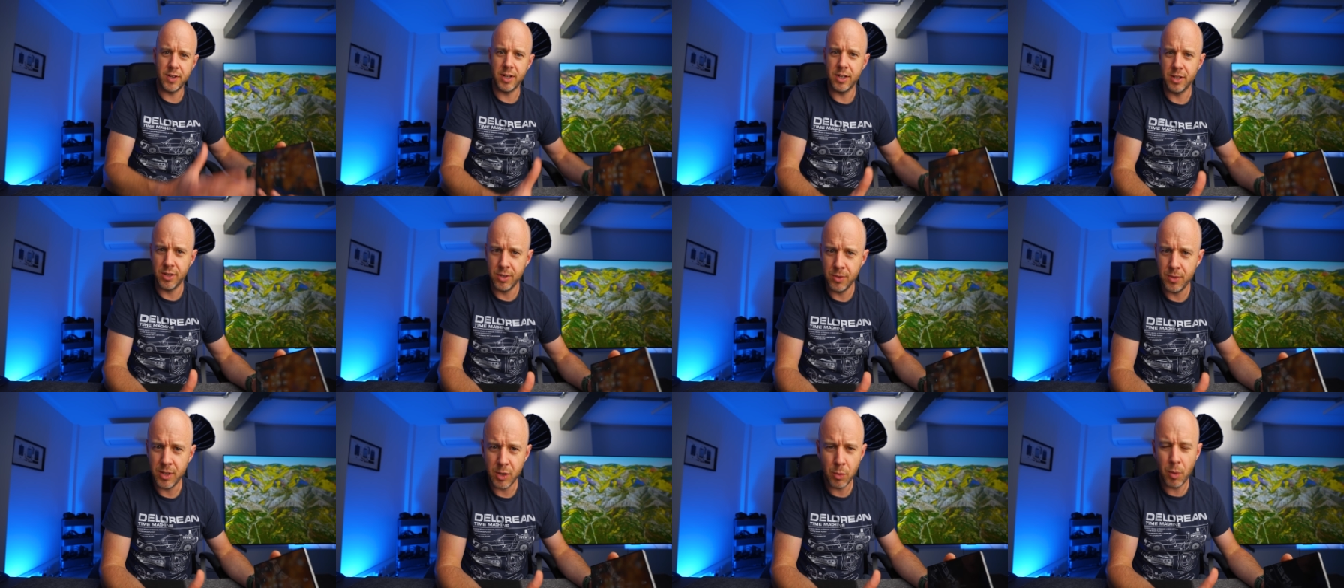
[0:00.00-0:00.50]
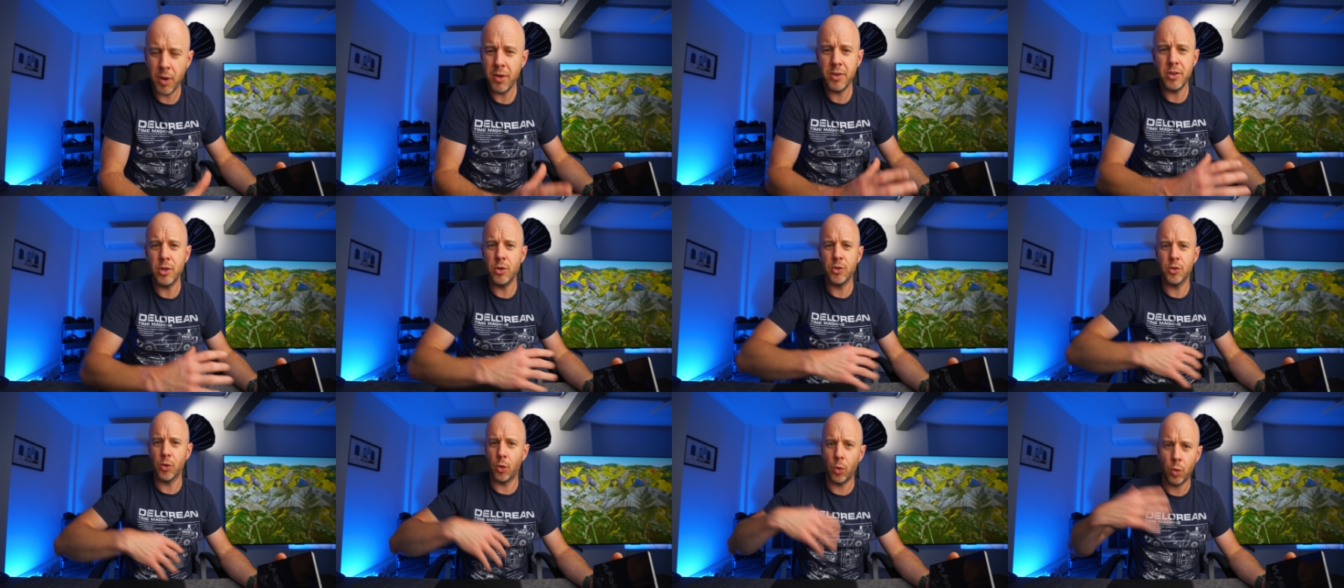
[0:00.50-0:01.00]
for you. You won't
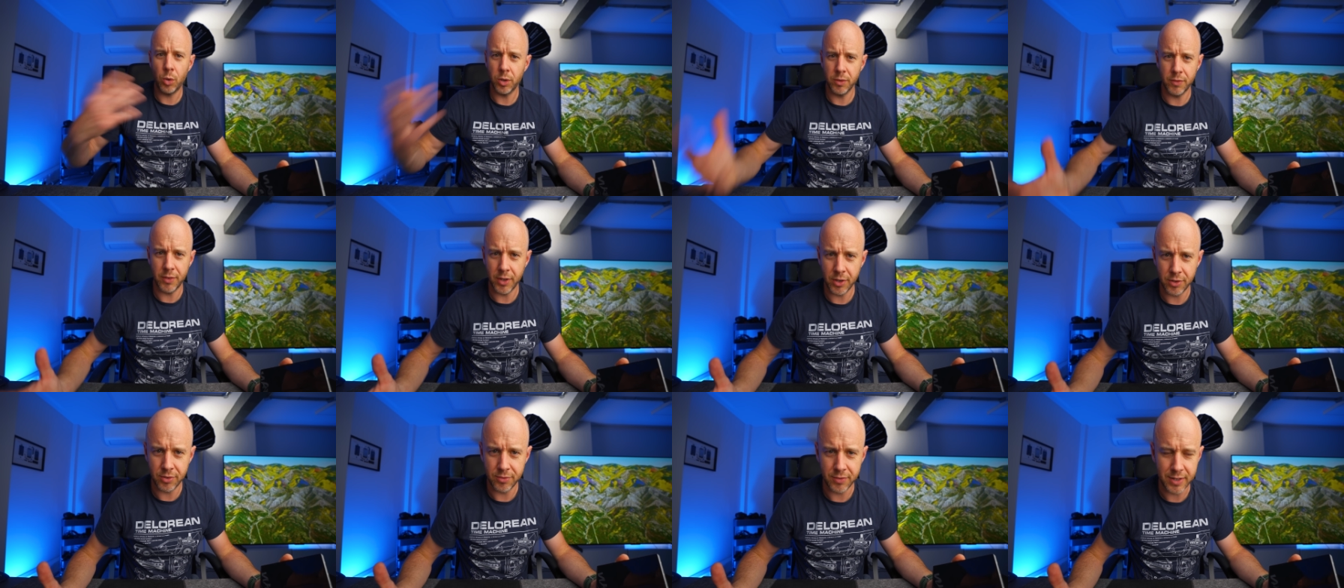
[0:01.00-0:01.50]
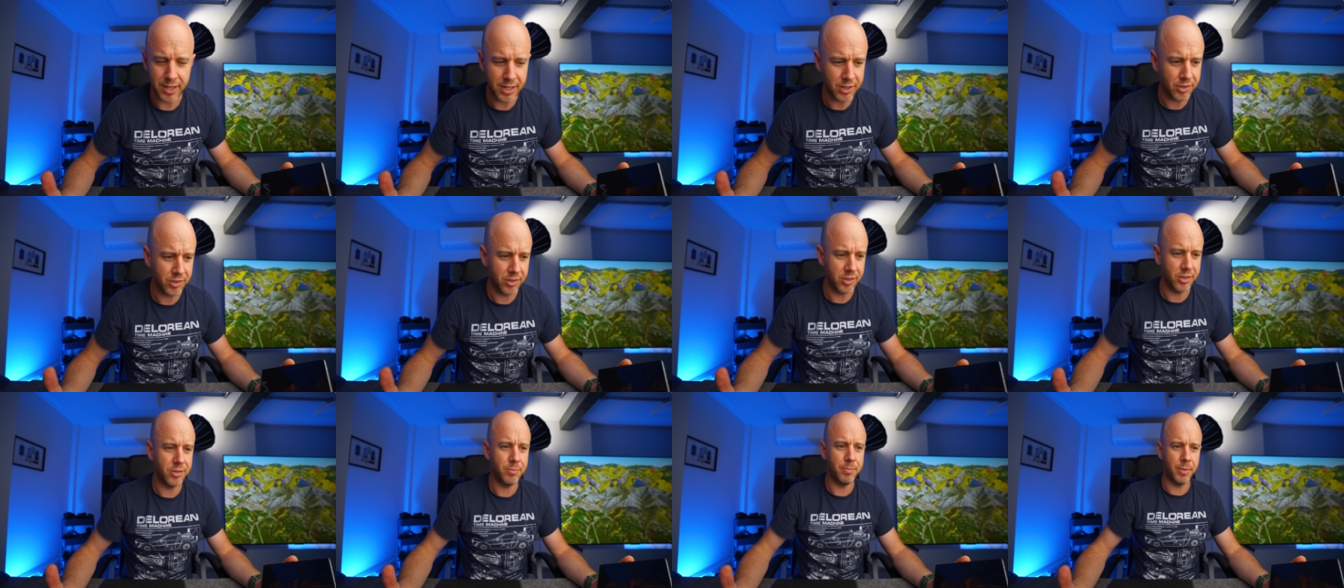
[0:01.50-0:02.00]
use all of those
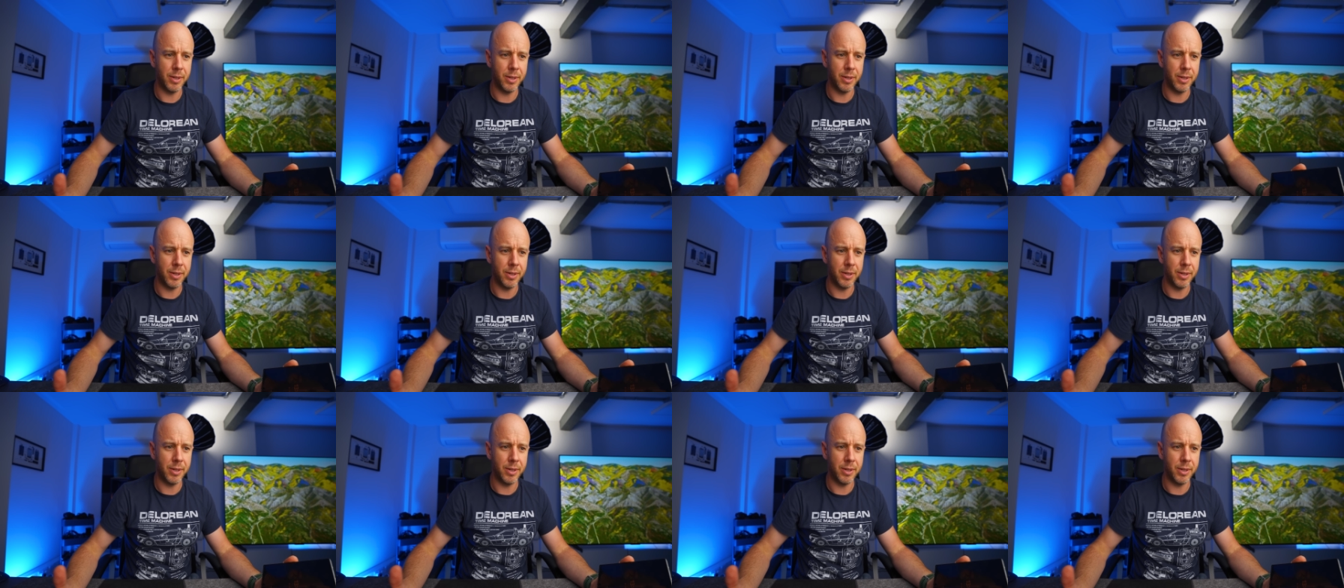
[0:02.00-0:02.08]
features,